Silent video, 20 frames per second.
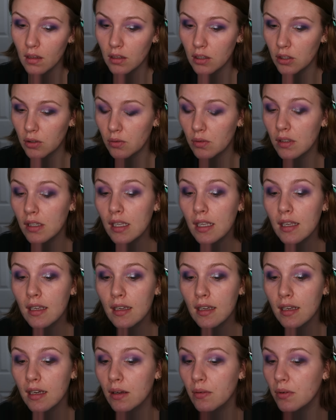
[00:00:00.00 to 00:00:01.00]

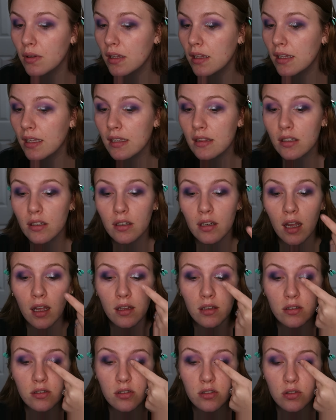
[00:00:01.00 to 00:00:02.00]
unique, and I really like their
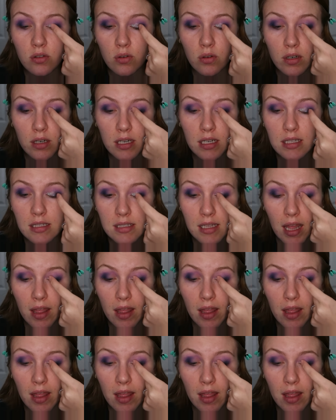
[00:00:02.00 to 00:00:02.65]
color stories